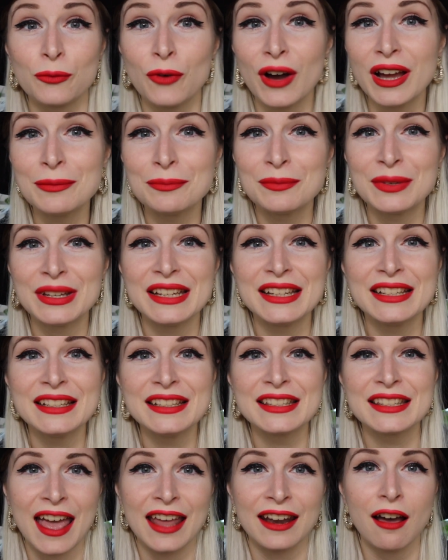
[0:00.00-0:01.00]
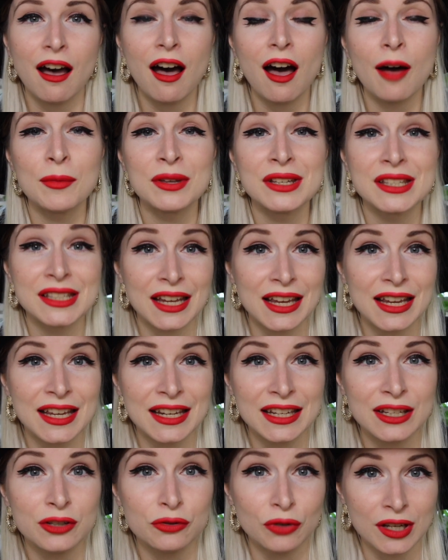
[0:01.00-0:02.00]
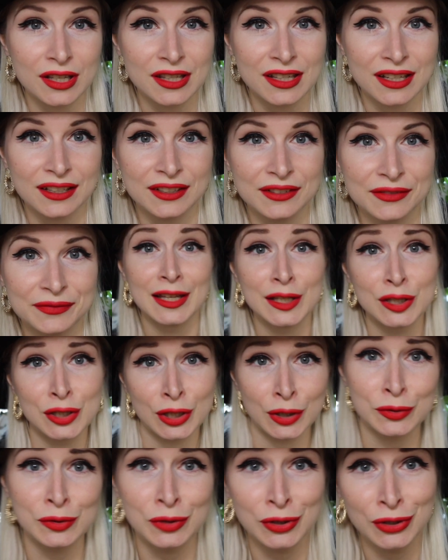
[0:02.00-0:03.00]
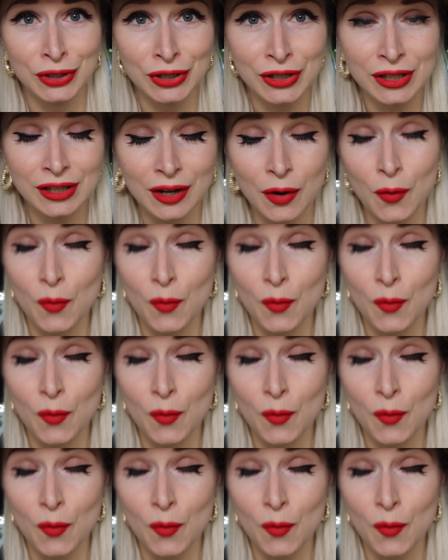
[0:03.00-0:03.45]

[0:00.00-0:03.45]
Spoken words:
white beans and a hummus tahini dressing. Sounds good?